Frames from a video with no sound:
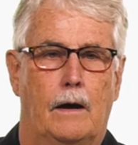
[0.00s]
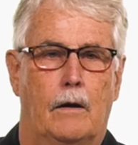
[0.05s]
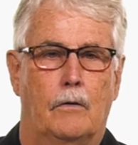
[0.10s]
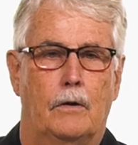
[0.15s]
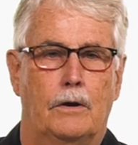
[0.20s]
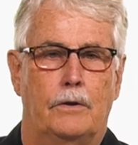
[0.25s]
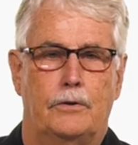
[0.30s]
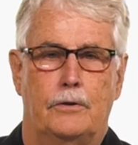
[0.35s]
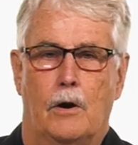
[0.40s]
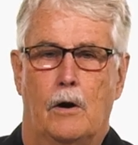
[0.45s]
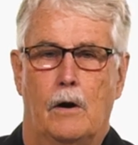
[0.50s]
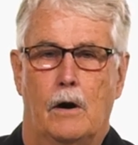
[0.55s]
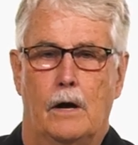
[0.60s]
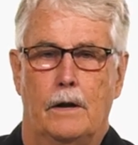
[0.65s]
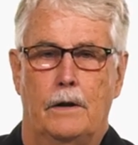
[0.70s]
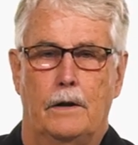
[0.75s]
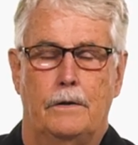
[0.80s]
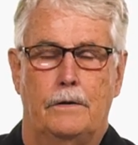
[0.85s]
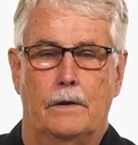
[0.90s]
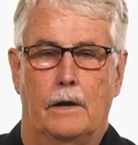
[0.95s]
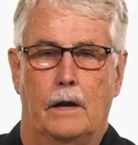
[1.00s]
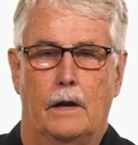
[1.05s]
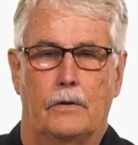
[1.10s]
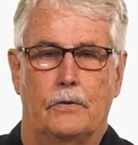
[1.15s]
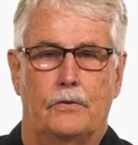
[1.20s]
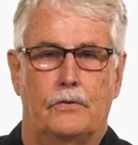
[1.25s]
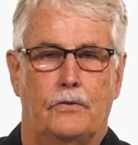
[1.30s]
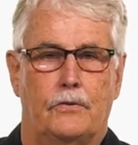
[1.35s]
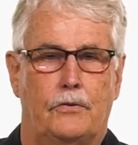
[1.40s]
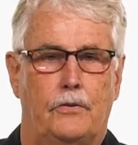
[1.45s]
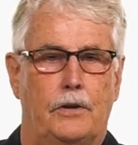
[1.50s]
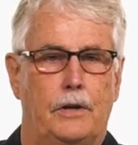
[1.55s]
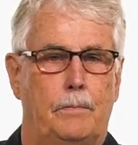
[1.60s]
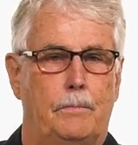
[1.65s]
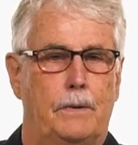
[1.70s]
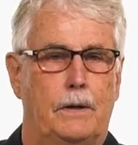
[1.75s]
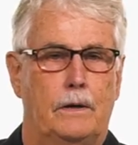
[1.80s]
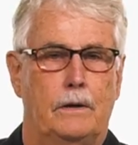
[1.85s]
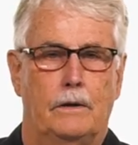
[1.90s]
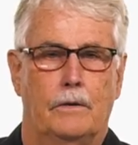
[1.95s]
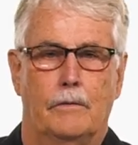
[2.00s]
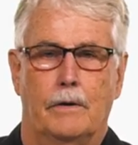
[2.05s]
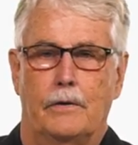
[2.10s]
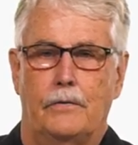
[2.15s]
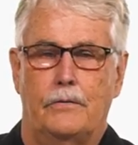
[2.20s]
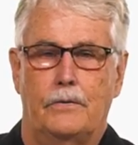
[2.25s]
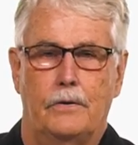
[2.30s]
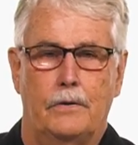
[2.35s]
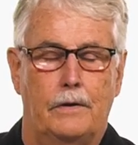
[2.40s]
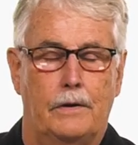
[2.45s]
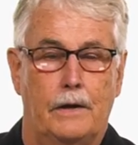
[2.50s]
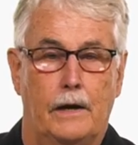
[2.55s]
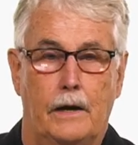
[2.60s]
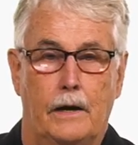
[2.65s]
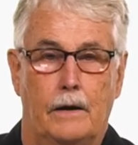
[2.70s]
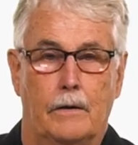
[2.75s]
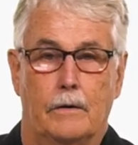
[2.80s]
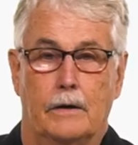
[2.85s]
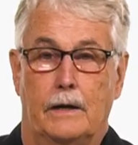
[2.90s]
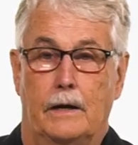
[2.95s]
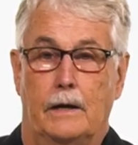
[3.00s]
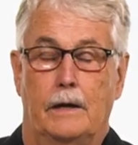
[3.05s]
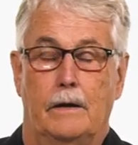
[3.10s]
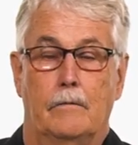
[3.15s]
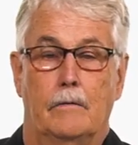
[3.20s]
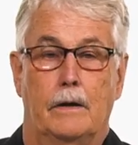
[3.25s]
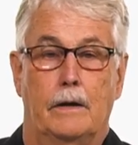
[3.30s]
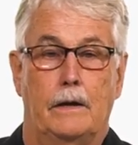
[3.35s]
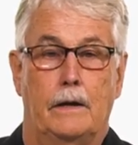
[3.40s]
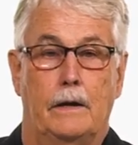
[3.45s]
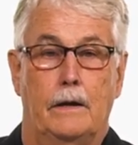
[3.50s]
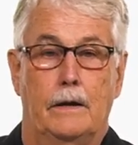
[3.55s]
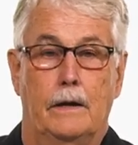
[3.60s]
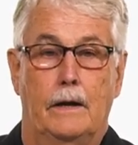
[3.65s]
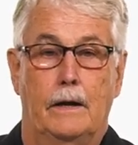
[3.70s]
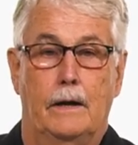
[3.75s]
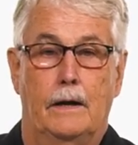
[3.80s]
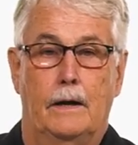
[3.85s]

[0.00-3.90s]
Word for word: hour, dawn and dusk, sleeping the rest of the day or getting ready.